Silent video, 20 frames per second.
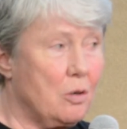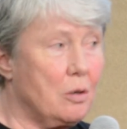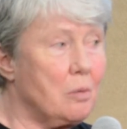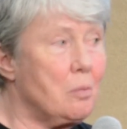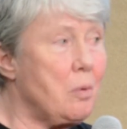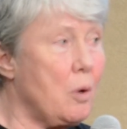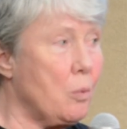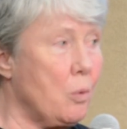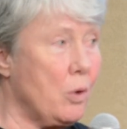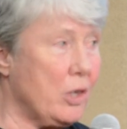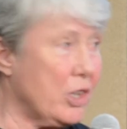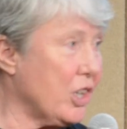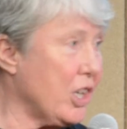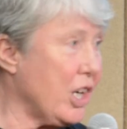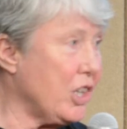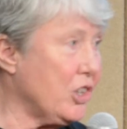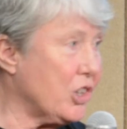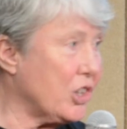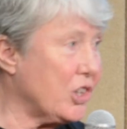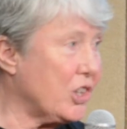But what did
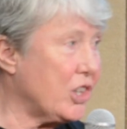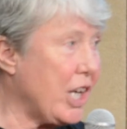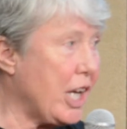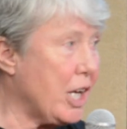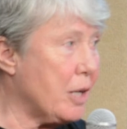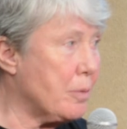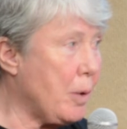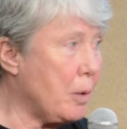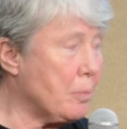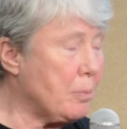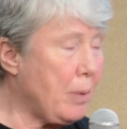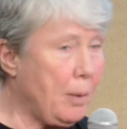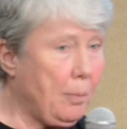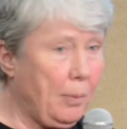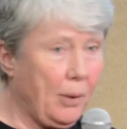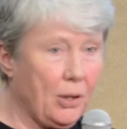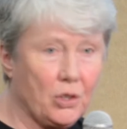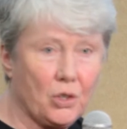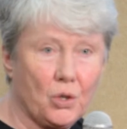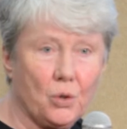I just say about
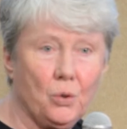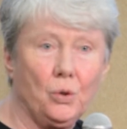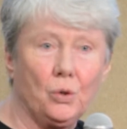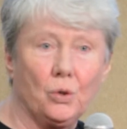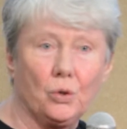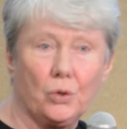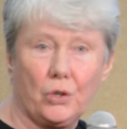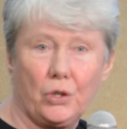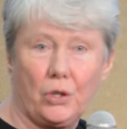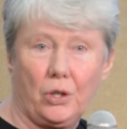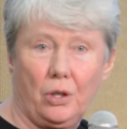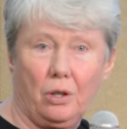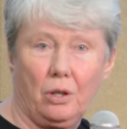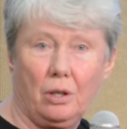public schools?